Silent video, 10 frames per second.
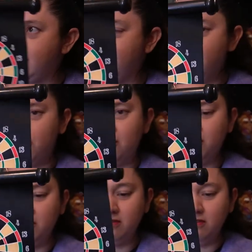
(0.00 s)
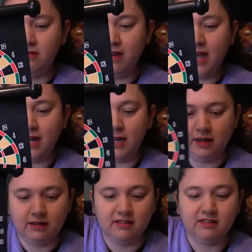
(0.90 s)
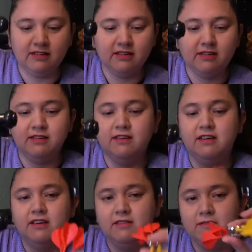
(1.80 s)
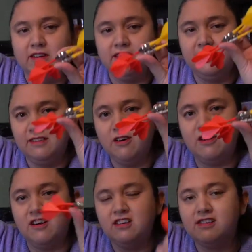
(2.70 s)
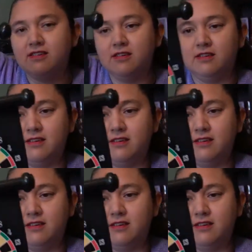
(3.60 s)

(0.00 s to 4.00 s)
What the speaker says: you know, go at it with these darts.